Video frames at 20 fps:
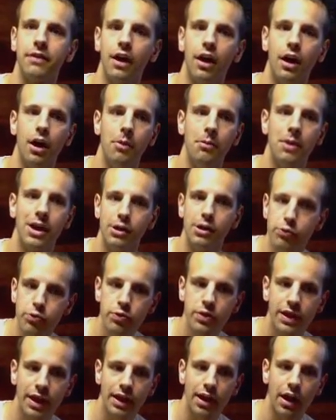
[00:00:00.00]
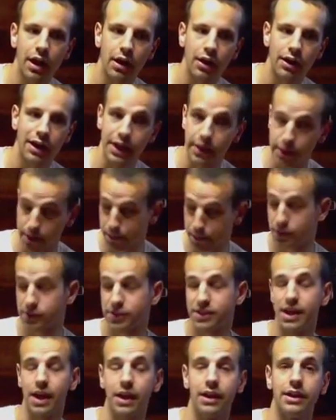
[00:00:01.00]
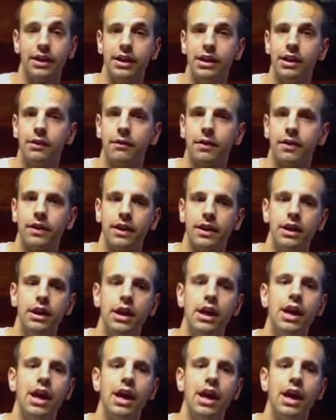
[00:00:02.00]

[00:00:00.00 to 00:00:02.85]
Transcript: and who they are and their personality and everything.